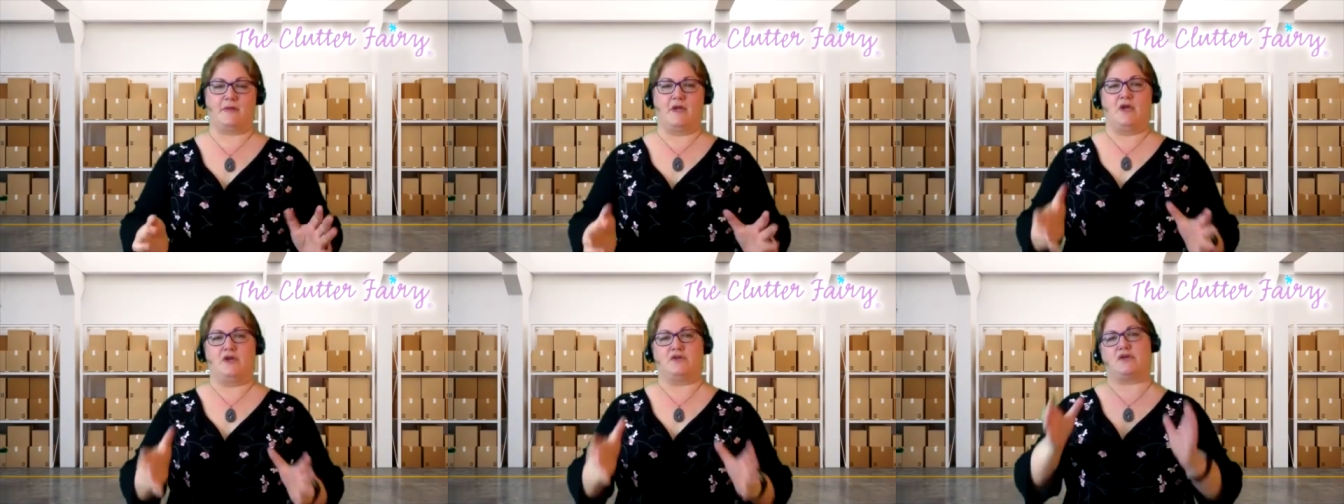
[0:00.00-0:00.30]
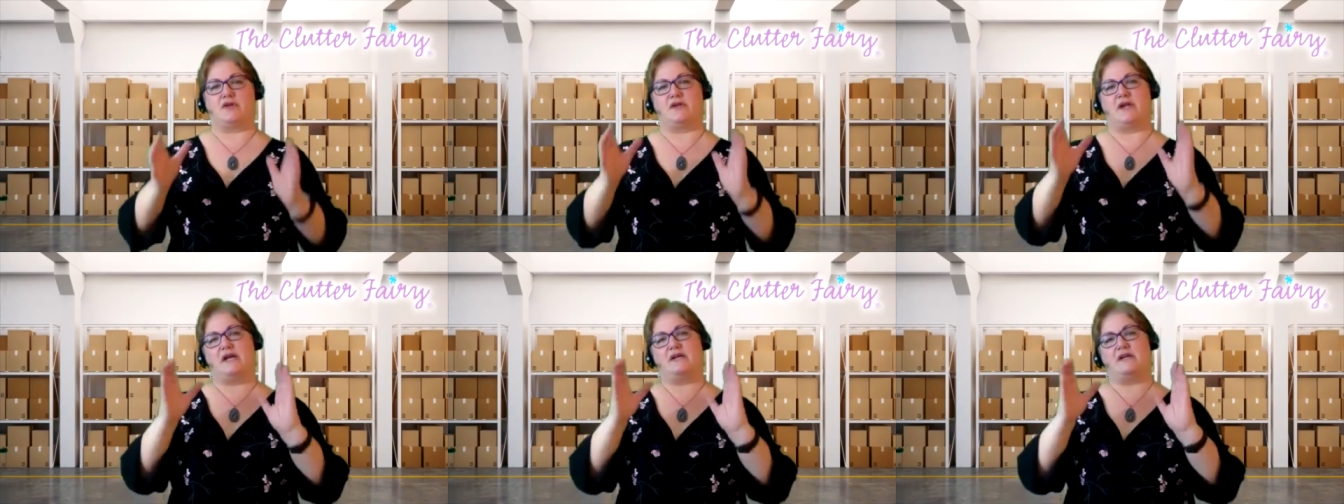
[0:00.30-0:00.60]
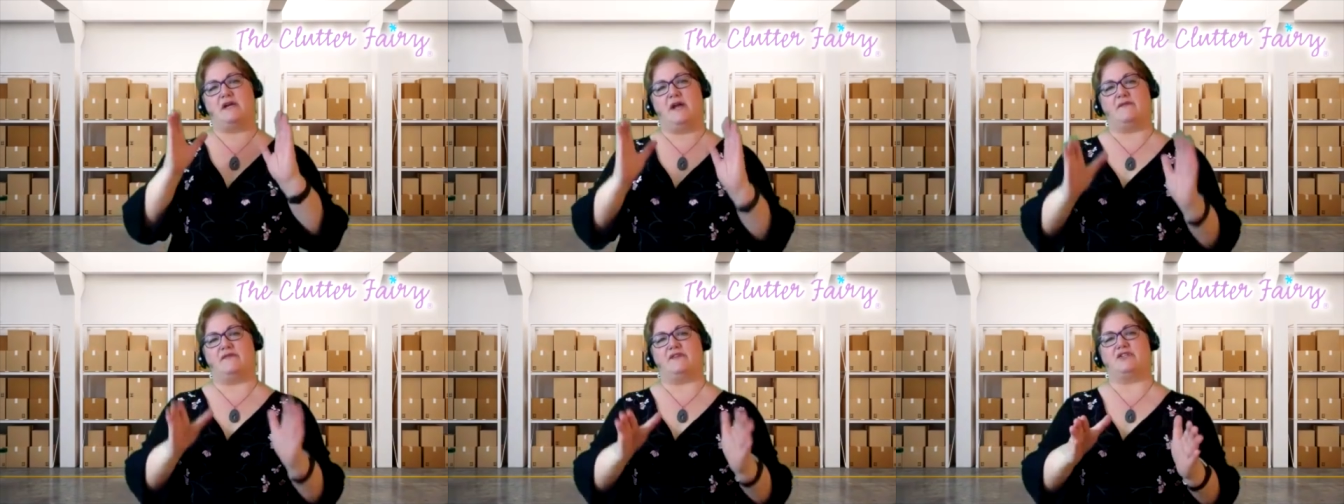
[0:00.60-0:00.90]
So now
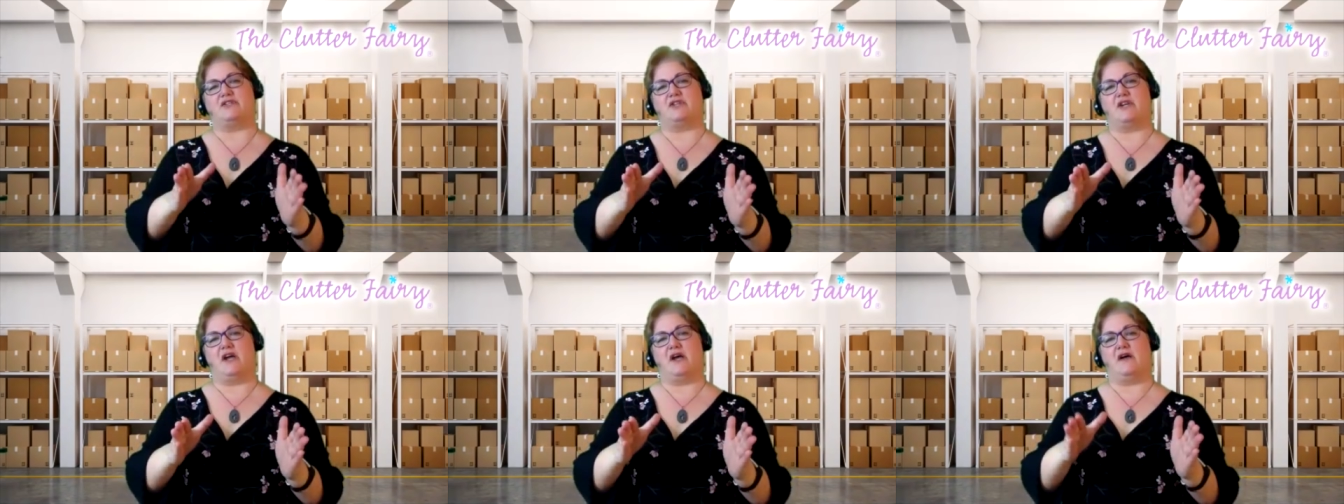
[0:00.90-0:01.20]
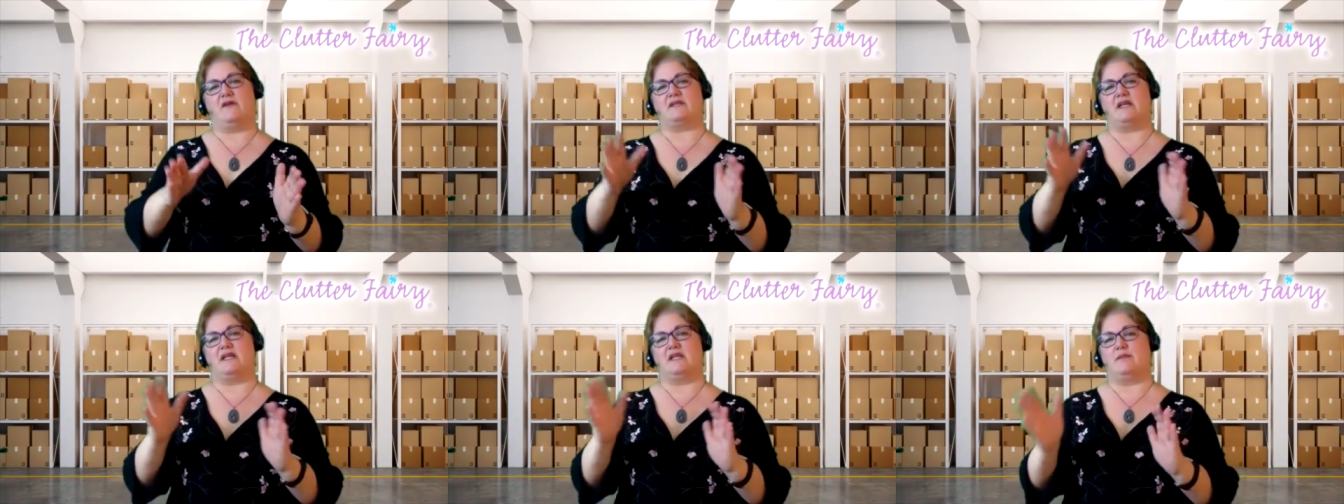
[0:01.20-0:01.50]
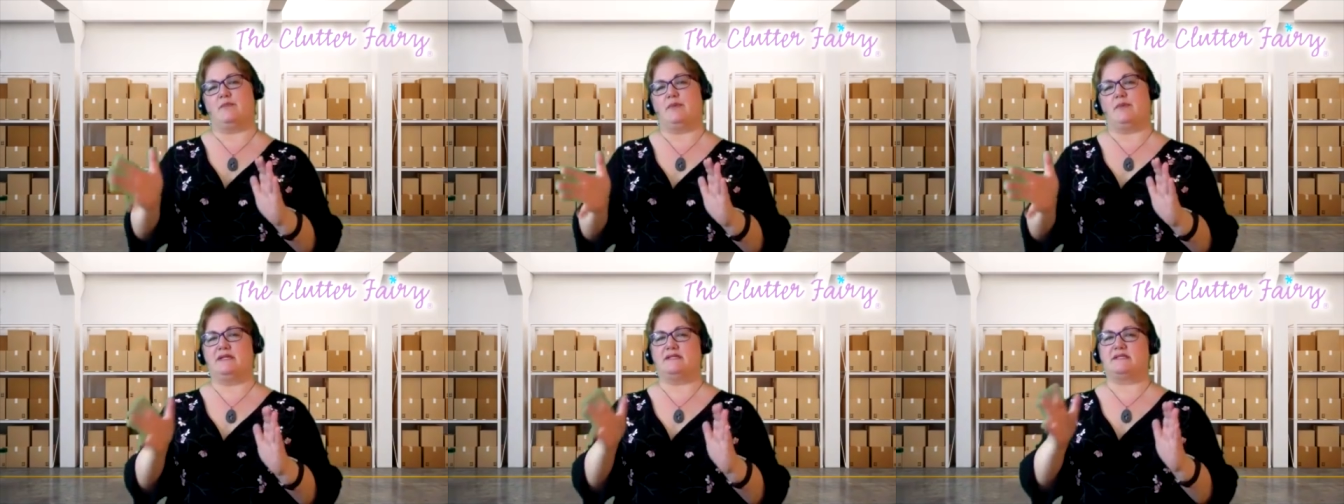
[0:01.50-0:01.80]
you have the shelves and the
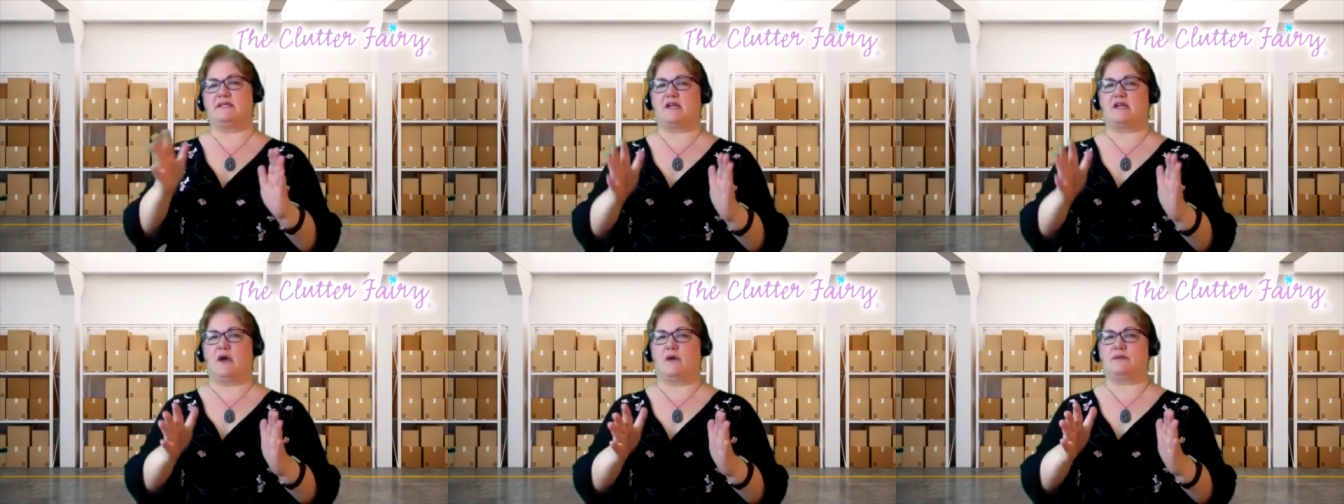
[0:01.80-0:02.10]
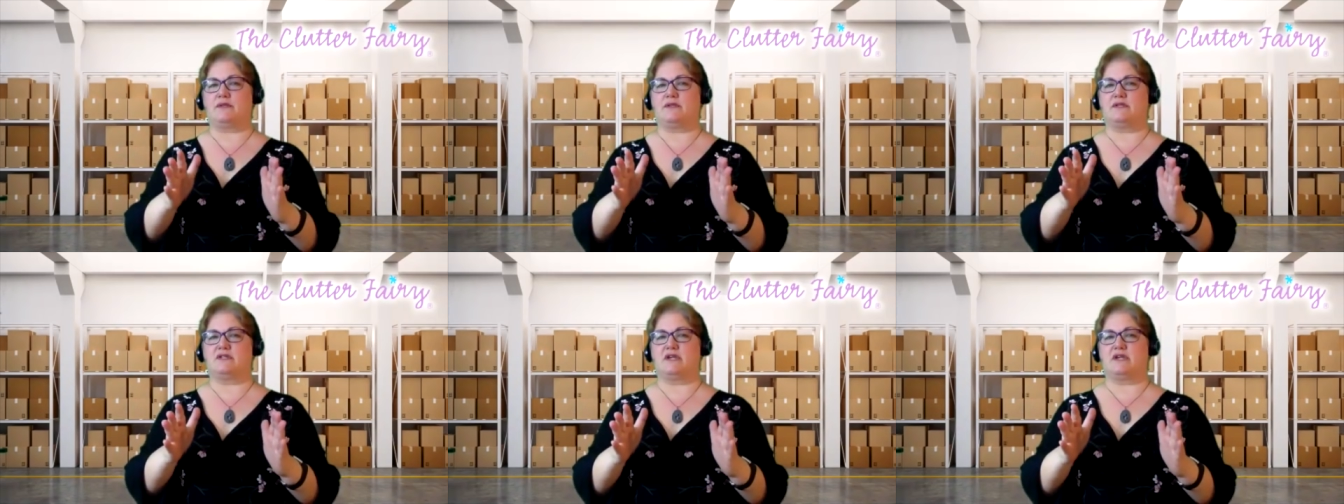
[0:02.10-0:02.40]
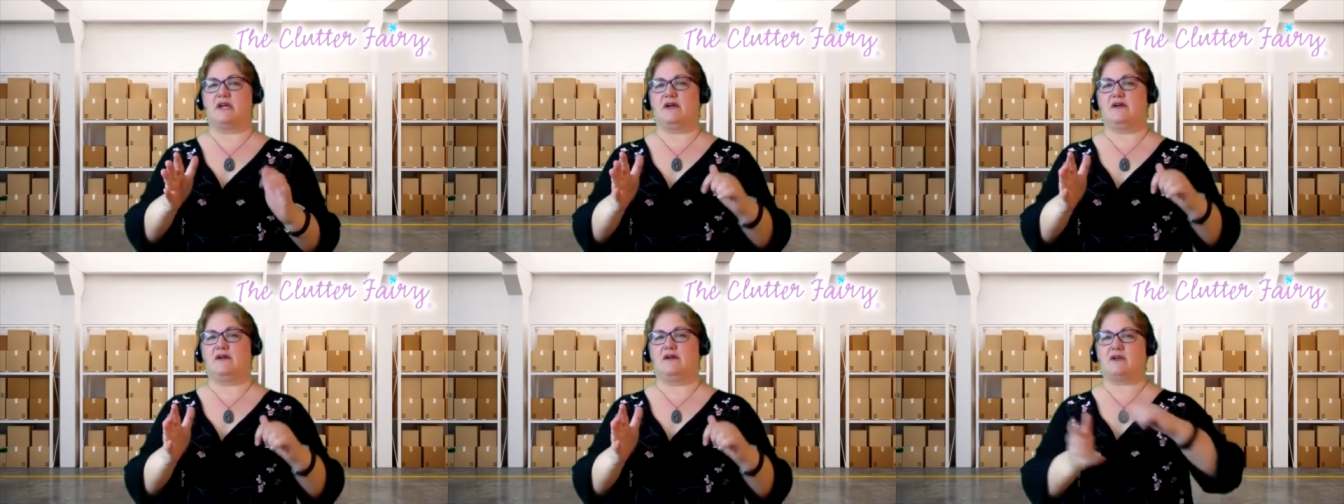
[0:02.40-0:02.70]
pins that go with the
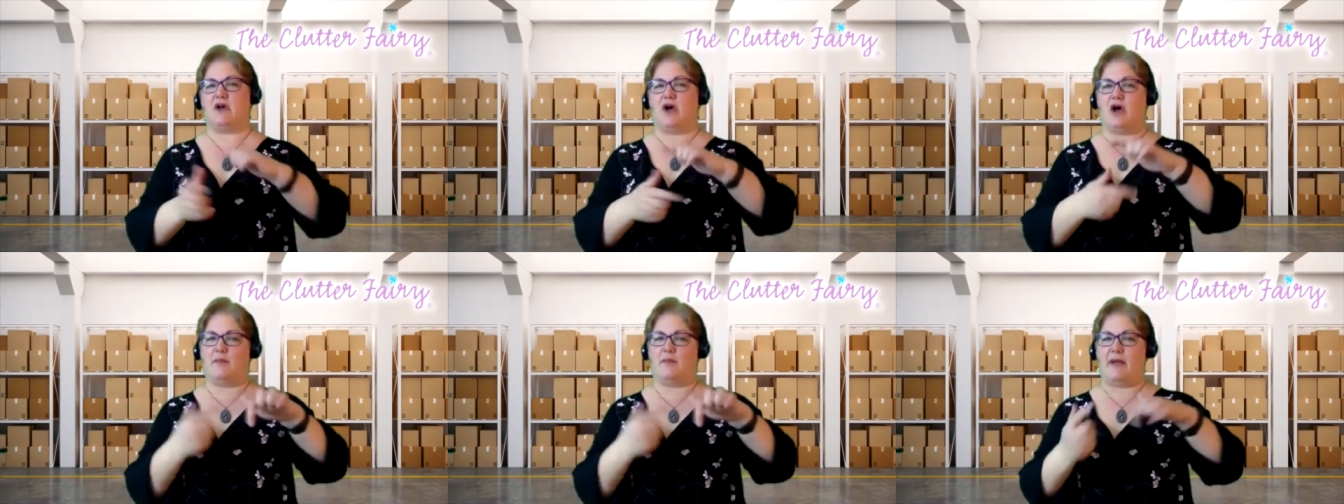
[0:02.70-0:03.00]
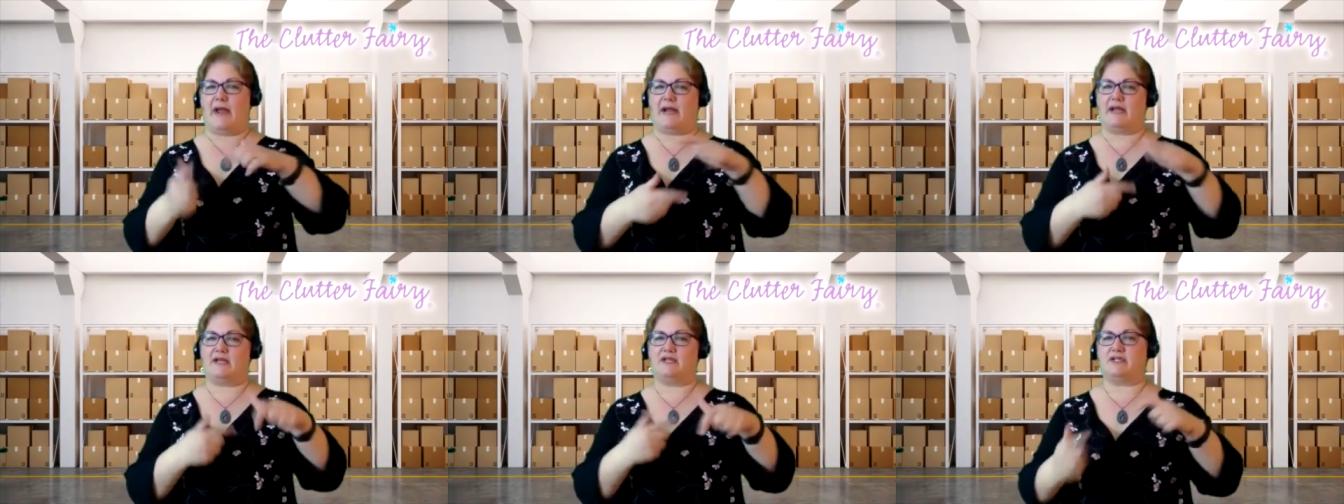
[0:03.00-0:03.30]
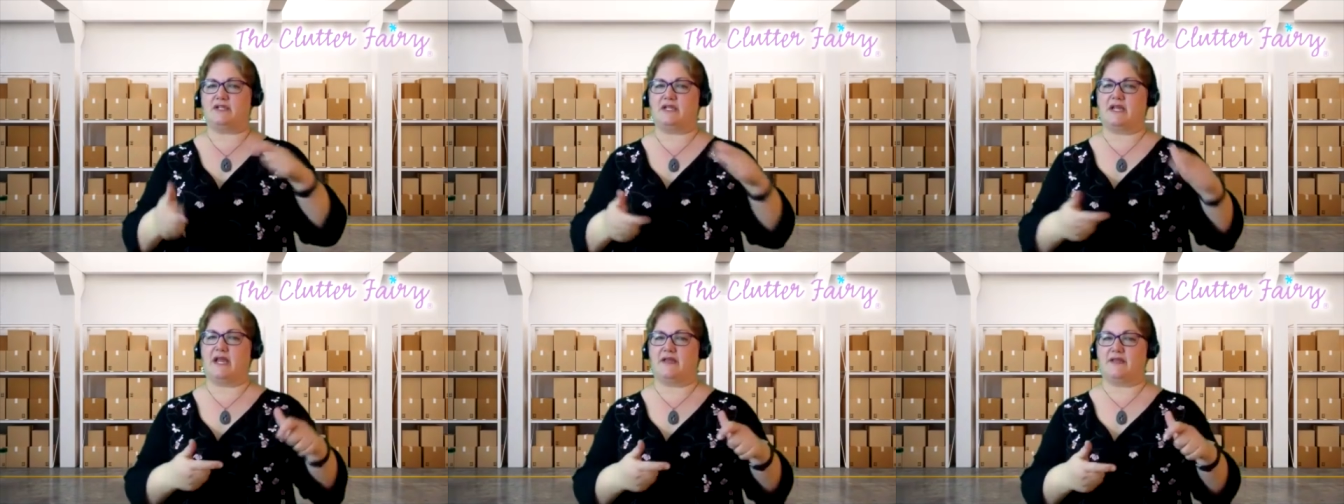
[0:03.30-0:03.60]
shelves all
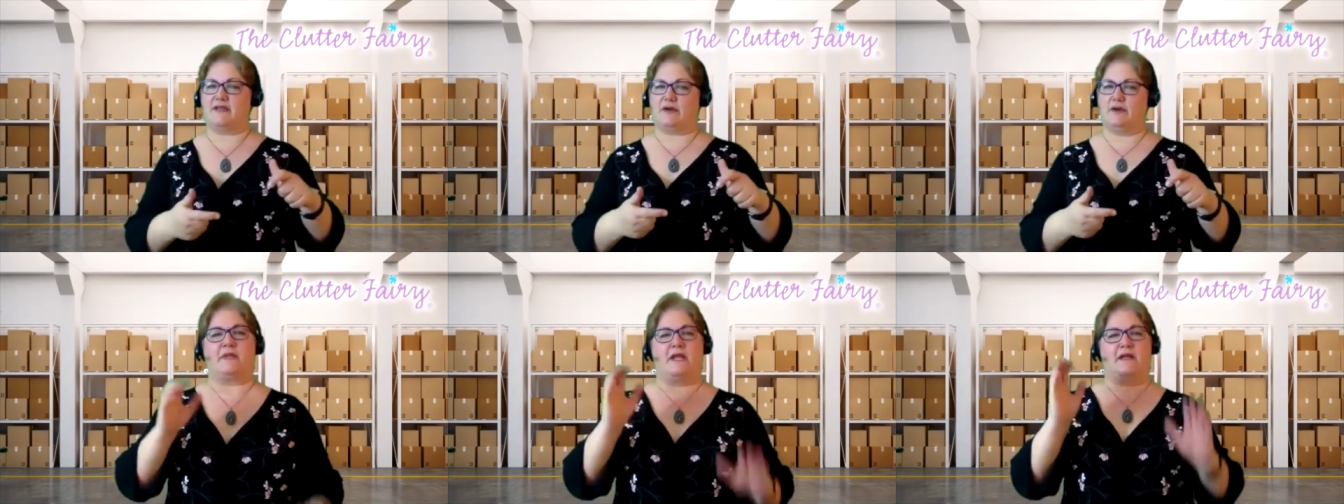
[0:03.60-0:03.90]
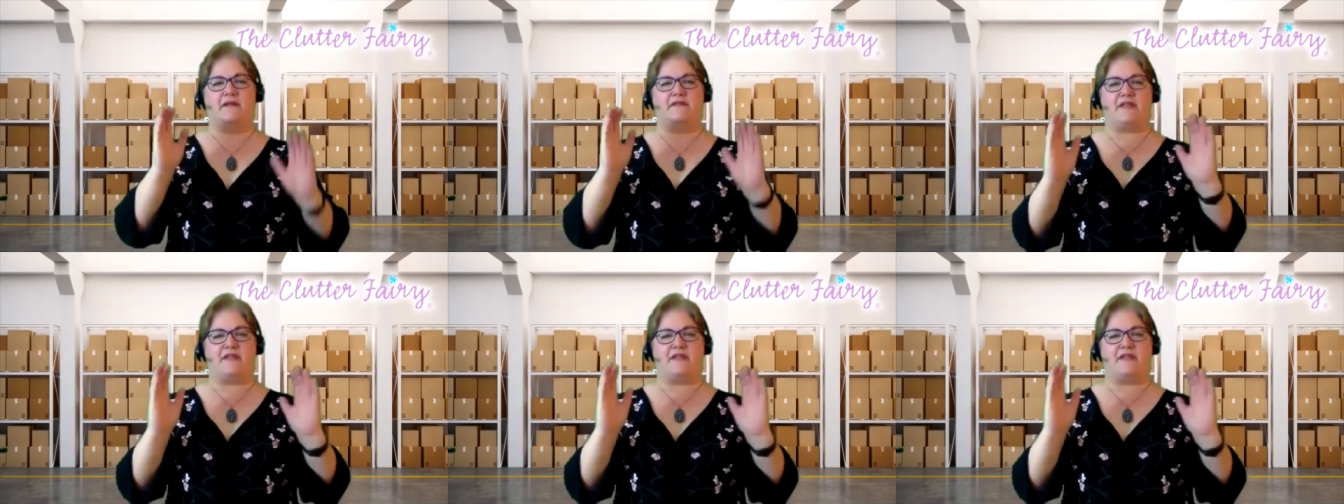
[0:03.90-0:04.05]
packaged together.